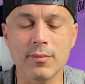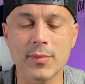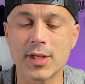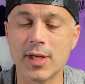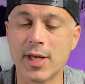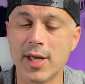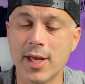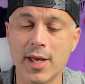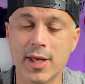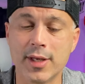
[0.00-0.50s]

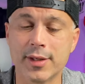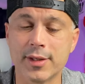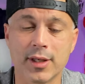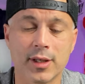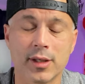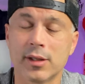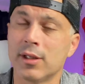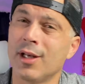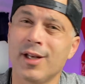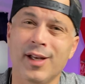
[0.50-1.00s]
And
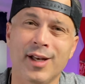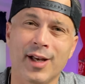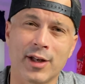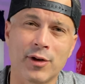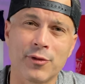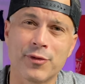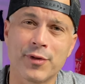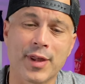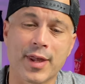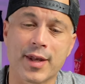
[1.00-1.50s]
I
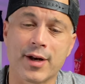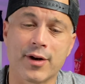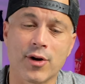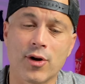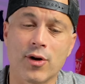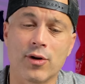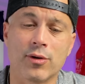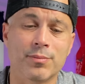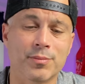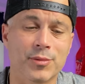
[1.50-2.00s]
don't feel that at
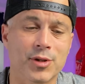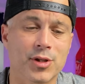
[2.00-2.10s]
all.